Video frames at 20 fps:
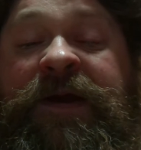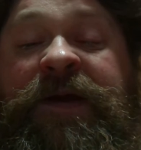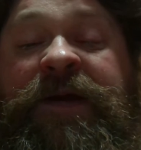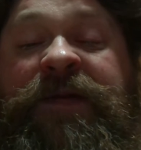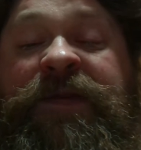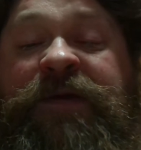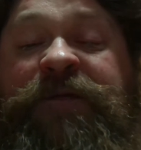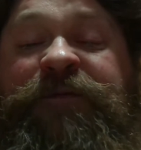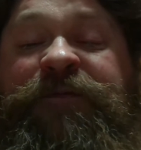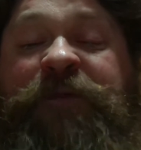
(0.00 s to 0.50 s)

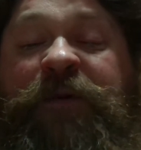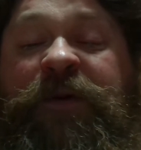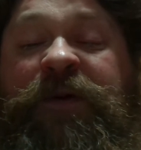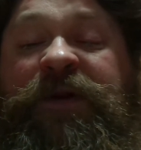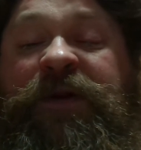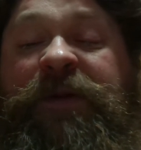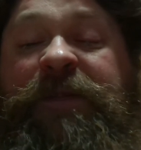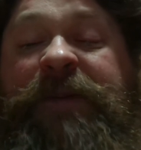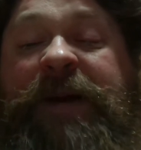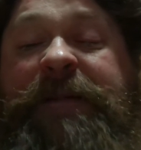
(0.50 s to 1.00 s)
The four
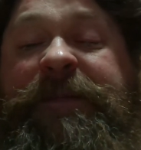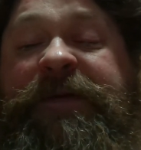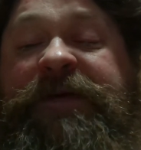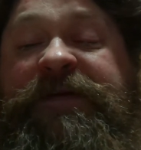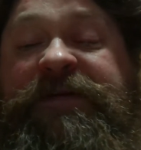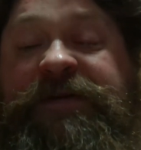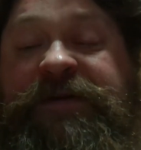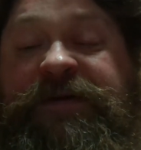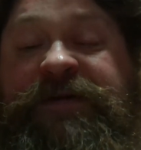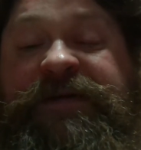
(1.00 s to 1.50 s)
little
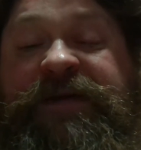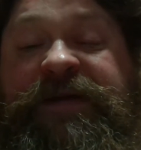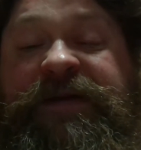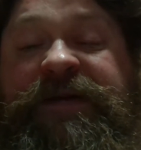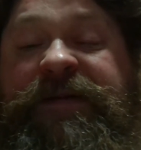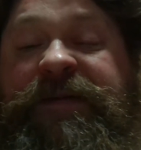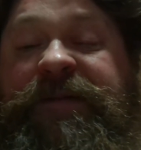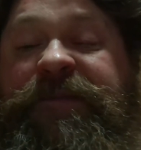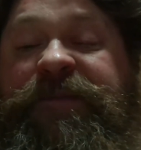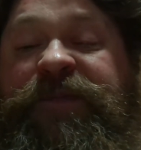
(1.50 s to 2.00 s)
puppies looked at
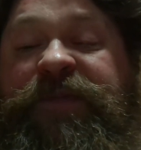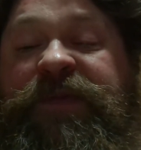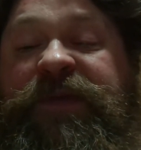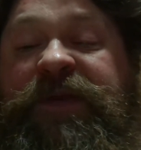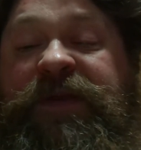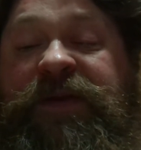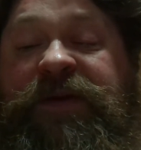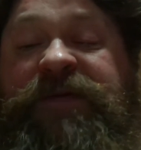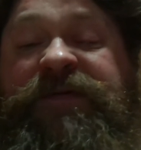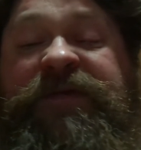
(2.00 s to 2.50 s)

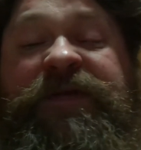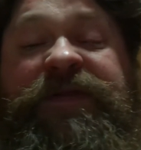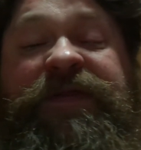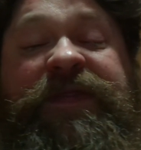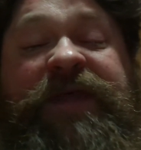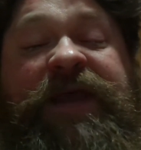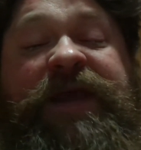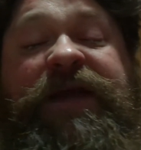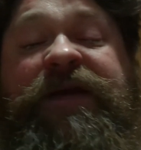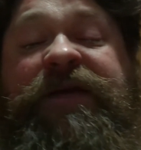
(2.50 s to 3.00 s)
looked and
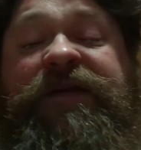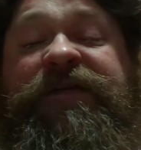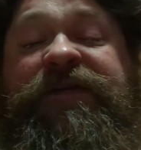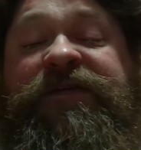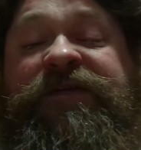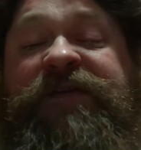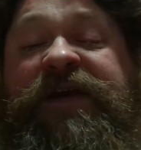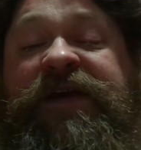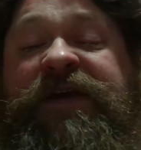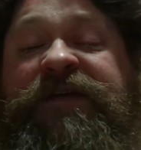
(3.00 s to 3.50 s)
they could
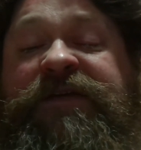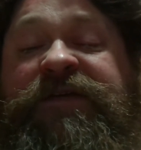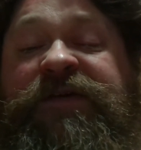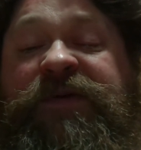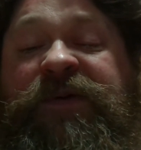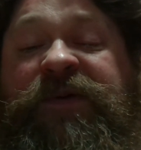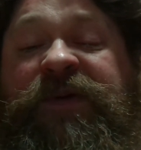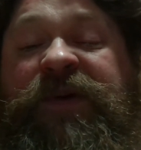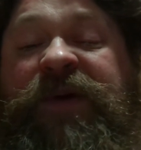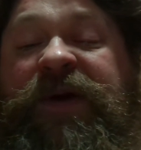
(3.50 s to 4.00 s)
see it
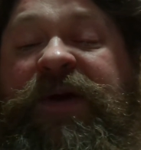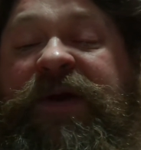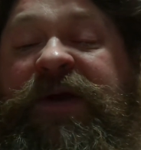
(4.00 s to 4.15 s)
too.